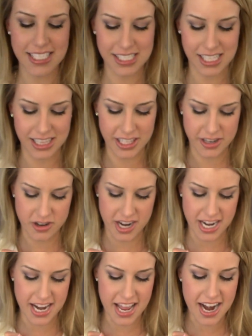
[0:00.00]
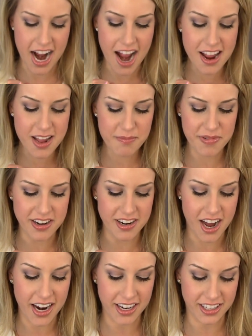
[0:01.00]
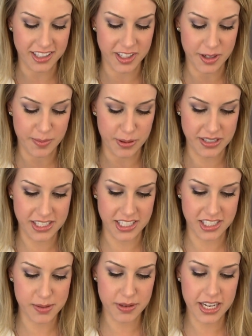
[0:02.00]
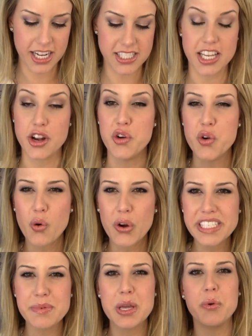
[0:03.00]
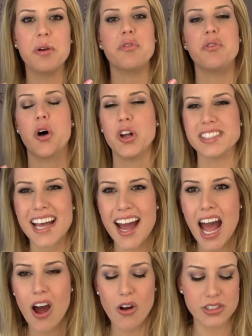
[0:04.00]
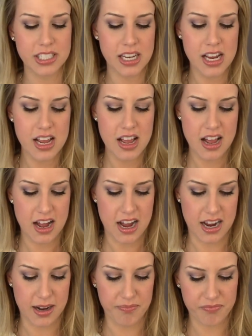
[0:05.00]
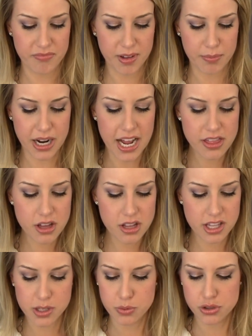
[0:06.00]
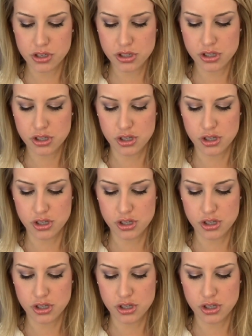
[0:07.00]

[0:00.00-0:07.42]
has glitter in it. And I am not a glitter person just because it annoys me when it falls out. Um, but I thought this was just